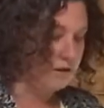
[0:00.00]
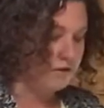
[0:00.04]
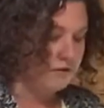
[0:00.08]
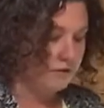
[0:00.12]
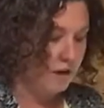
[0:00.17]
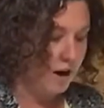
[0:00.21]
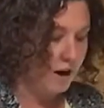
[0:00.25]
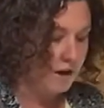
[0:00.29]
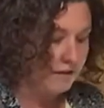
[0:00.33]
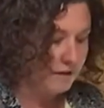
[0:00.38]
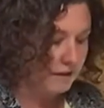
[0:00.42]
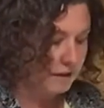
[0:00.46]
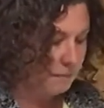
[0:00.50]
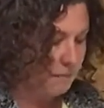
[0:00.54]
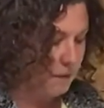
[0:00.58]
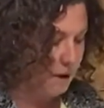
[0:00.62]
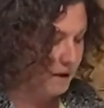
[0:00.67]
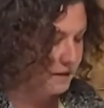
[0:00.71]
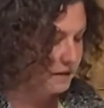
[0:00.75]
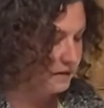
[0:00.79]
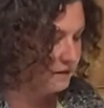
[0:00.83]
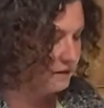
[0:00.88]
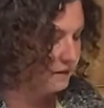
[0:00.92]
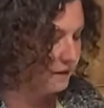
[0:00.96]
garlic
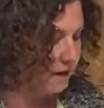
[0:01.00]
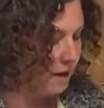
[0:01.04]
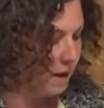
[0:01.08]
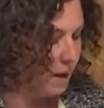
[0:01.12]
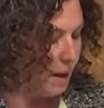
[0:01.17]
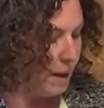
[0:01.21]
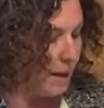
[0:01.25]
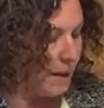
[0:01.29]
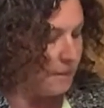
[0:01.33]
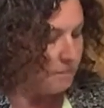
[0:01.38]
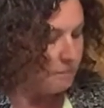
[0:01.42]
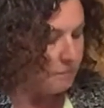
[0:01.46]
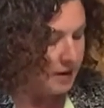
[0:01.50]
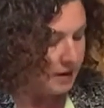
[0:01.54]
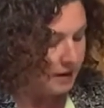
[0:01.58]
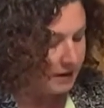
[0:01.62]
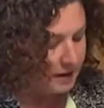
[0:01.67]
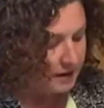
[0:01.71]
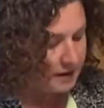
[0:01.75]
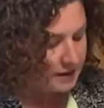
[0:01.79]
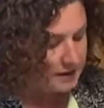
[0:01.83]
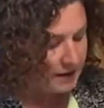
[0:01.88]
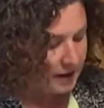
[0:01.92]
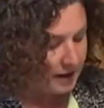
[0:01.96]
paste,
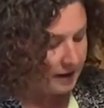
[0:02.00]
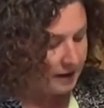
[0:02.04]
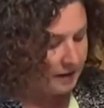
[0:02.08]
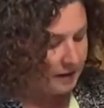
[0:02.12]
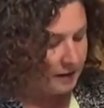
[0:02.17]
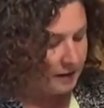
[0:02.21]
because I